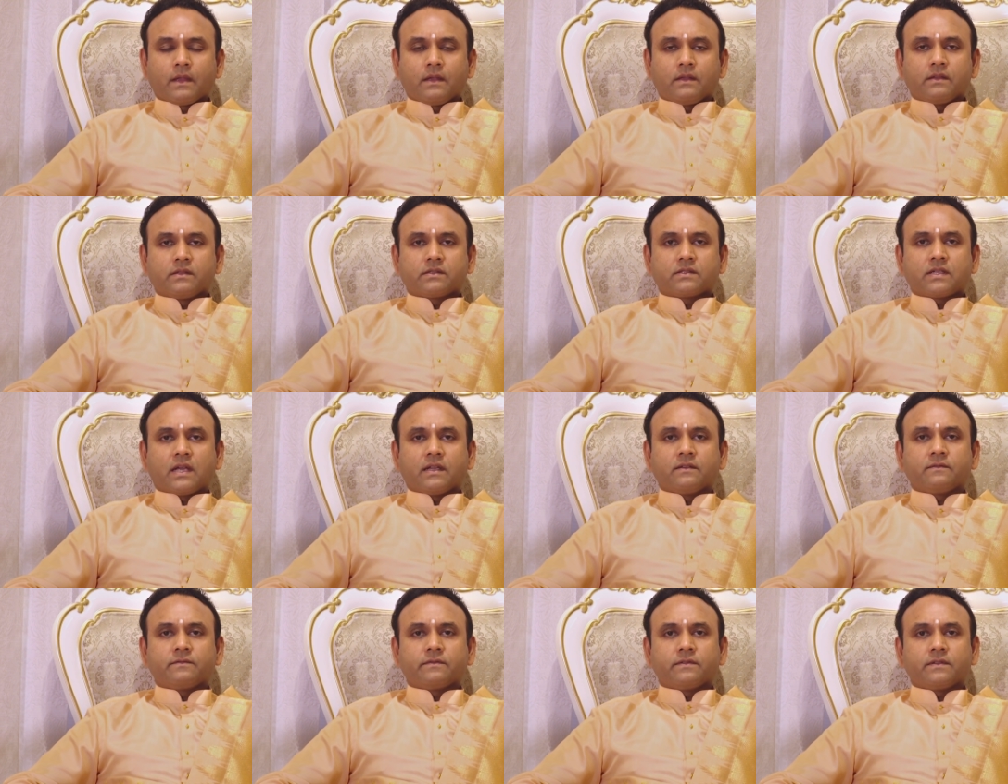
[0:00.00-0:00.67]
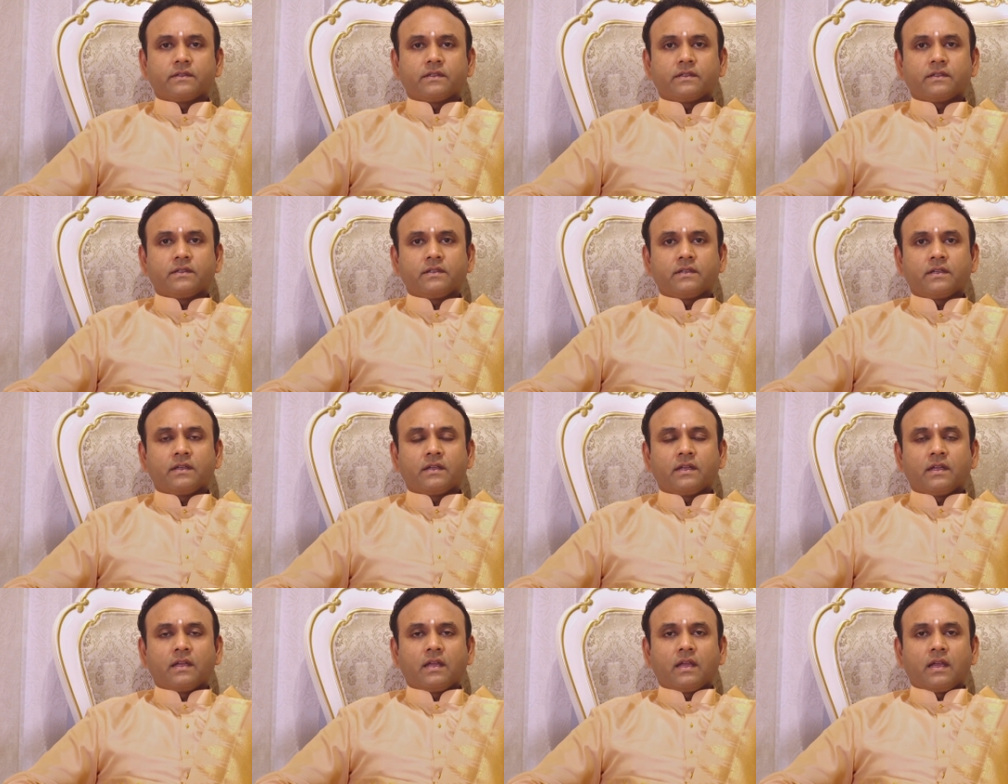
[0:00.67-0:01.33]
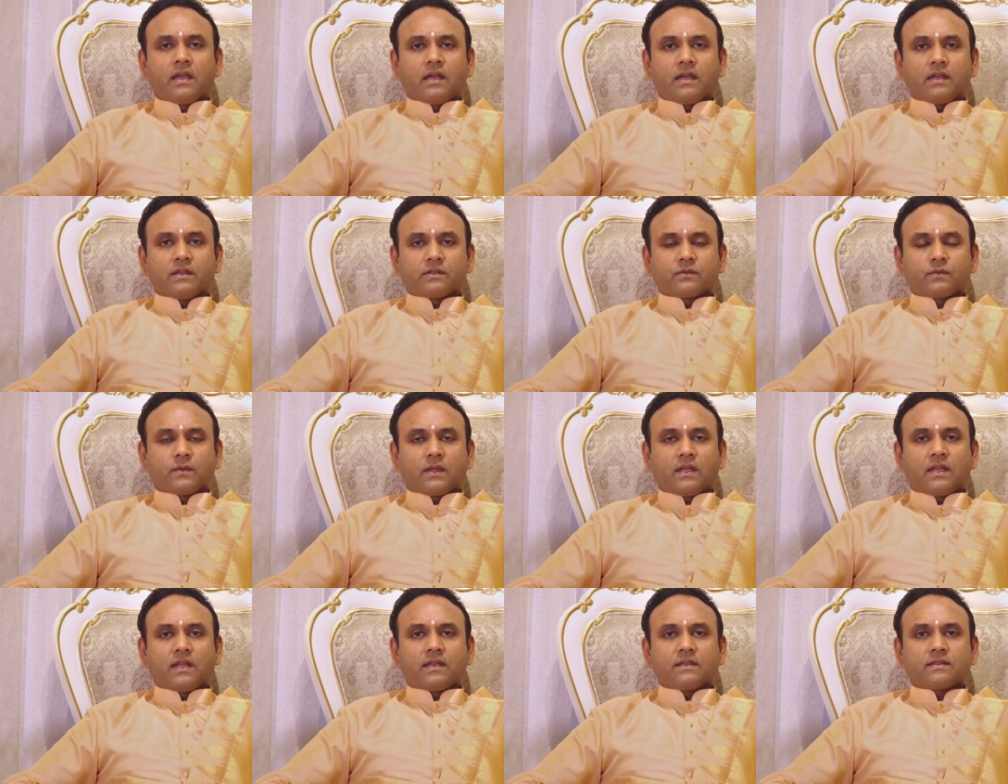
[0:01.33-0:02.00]
Stanford, as
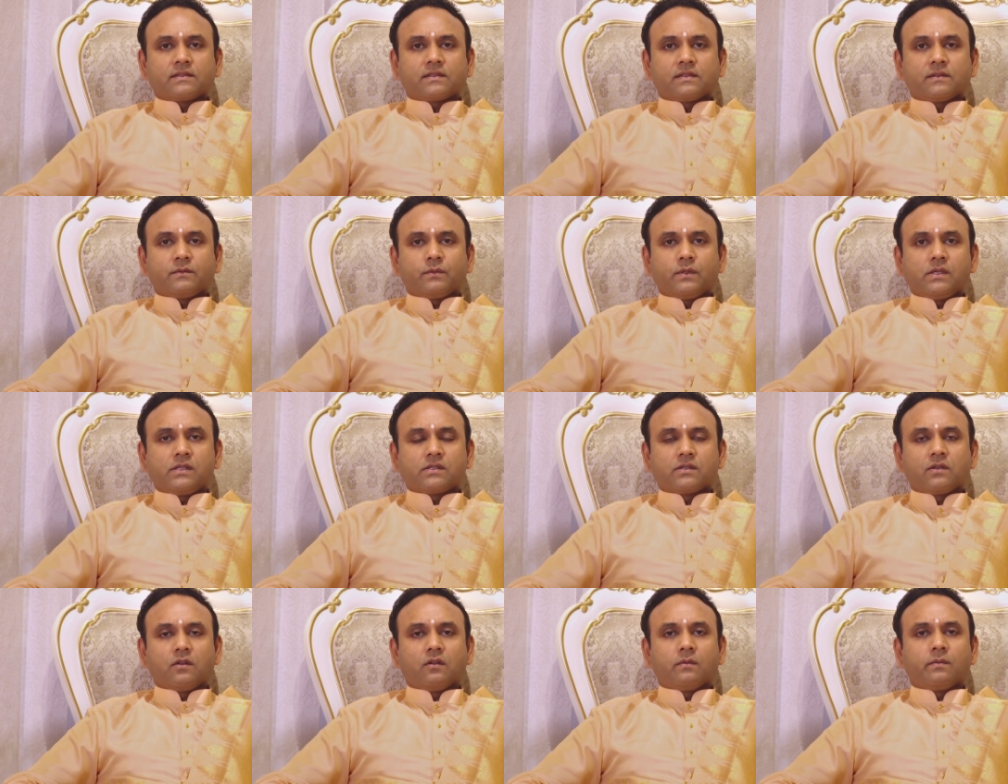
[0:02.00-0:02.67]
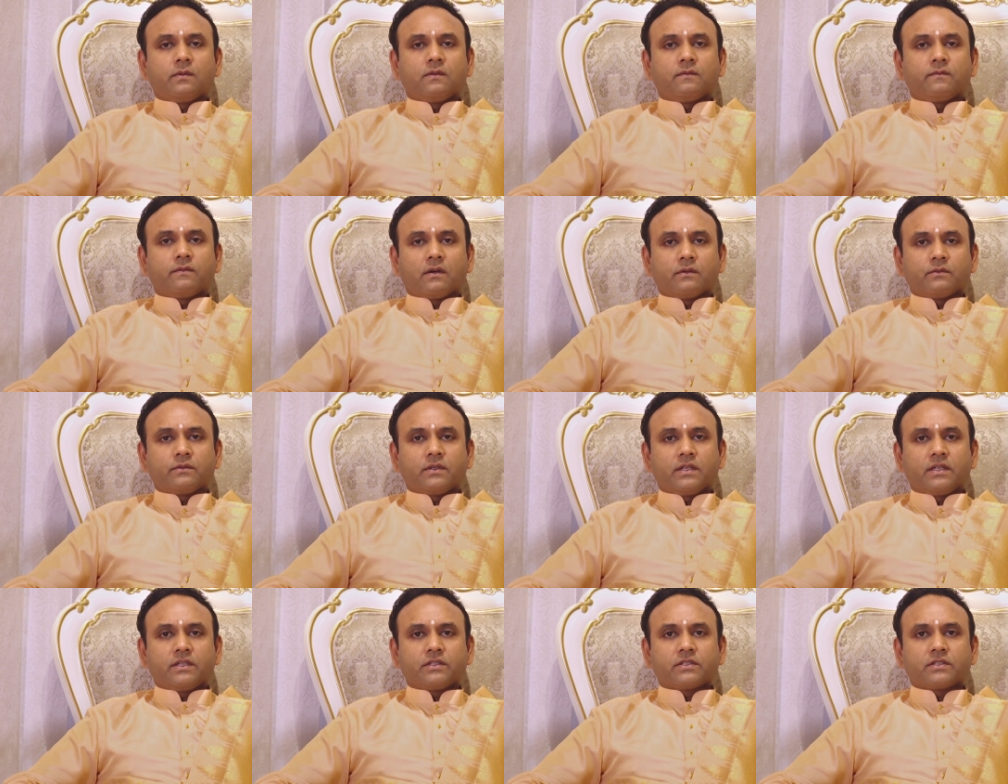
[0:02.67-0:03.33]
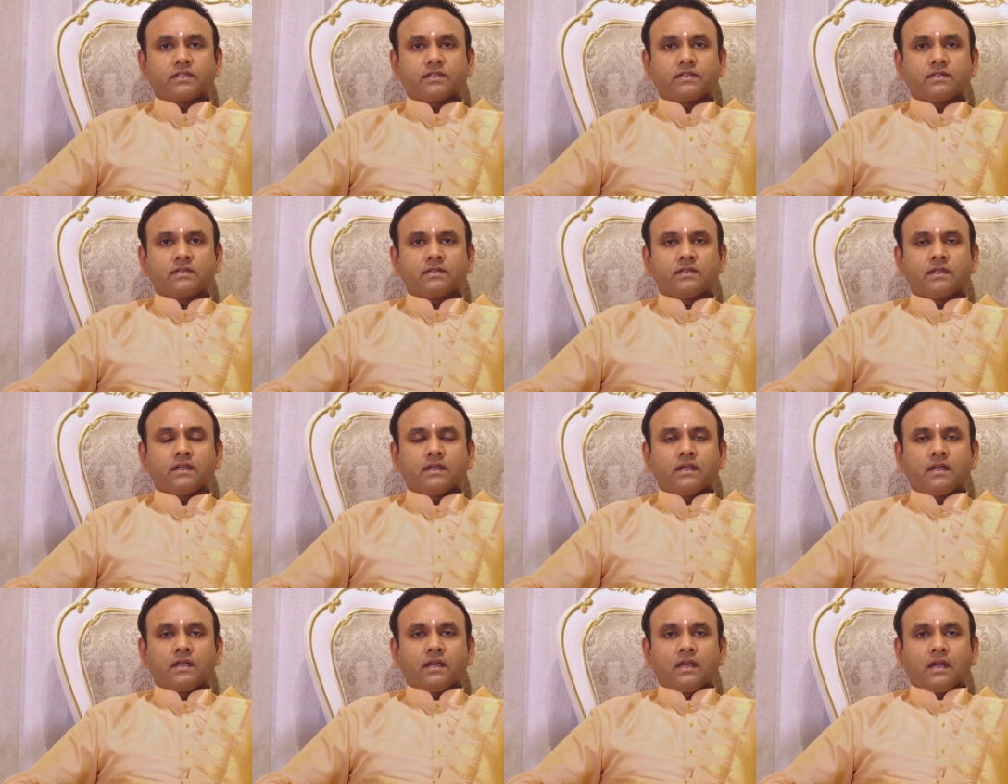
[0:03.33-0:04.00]
well as Wheels Global Foundation
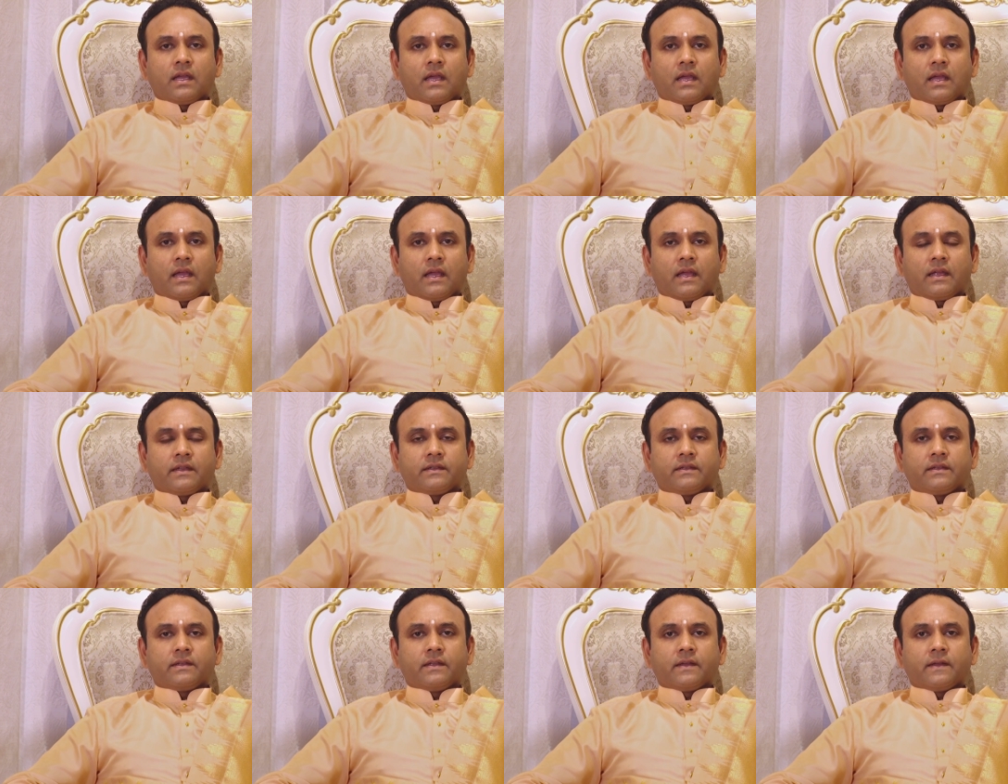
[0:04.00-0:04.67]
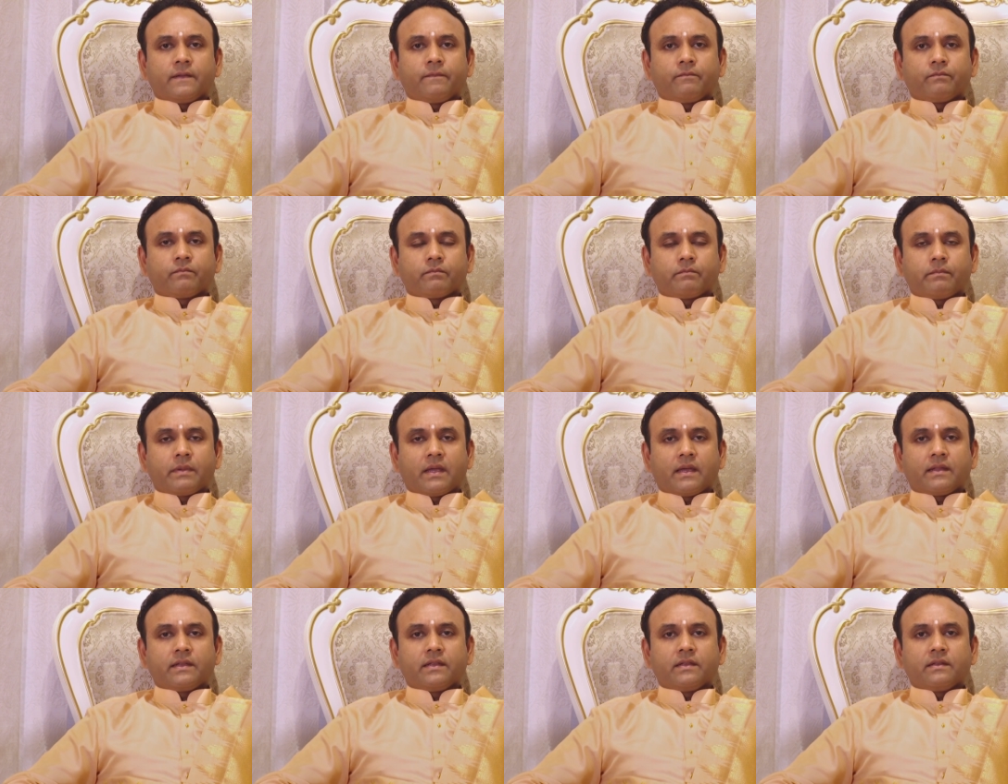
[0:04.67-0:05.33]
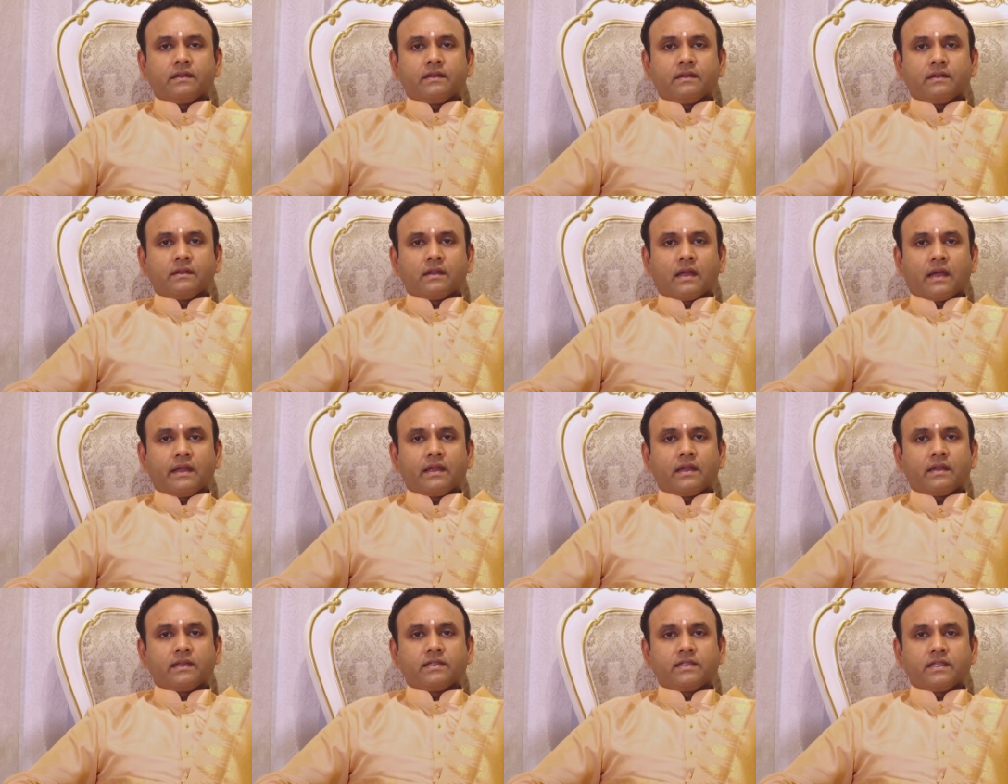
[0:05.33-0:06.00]
and
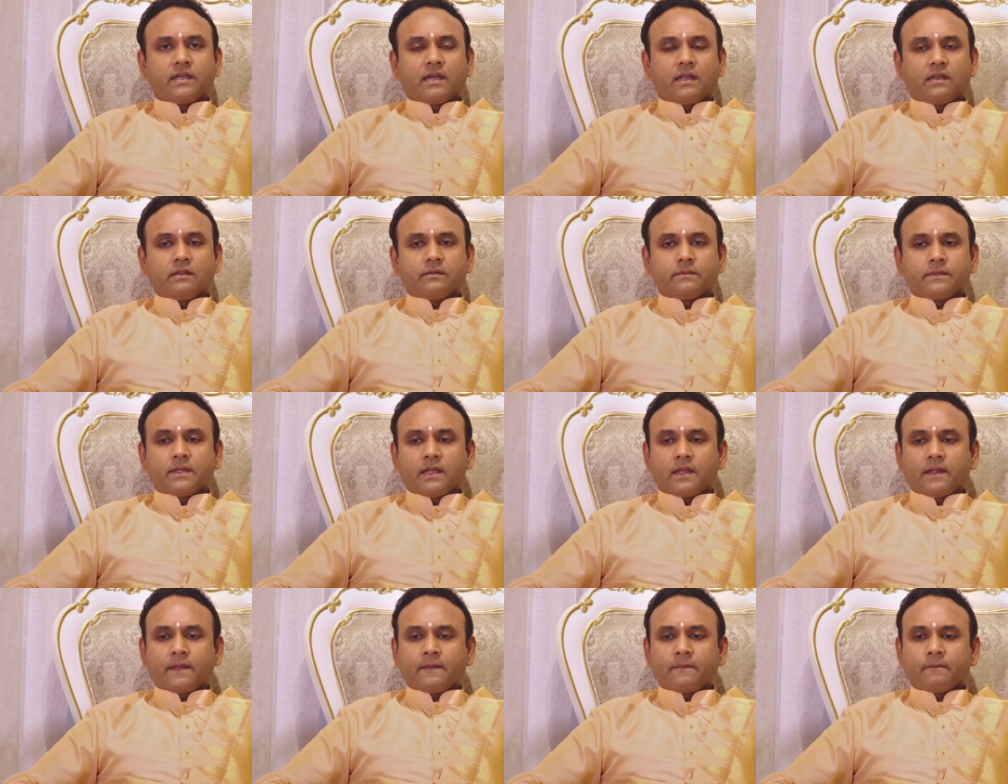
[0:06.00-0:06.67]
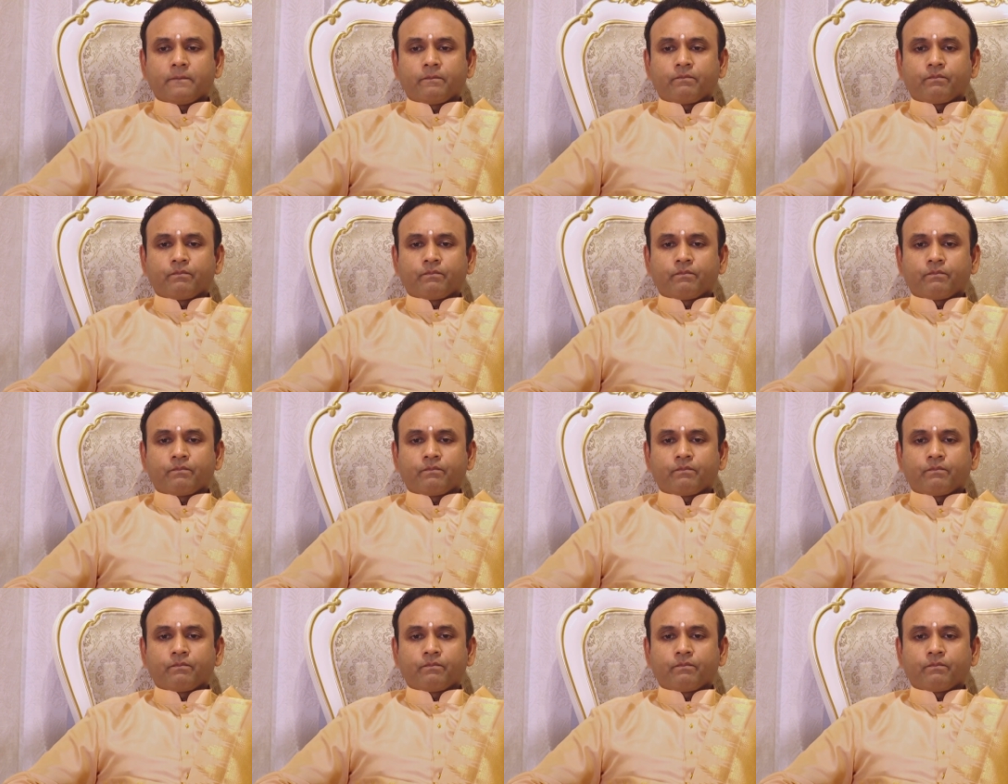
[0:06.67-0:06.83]
Pan-IIT alumni.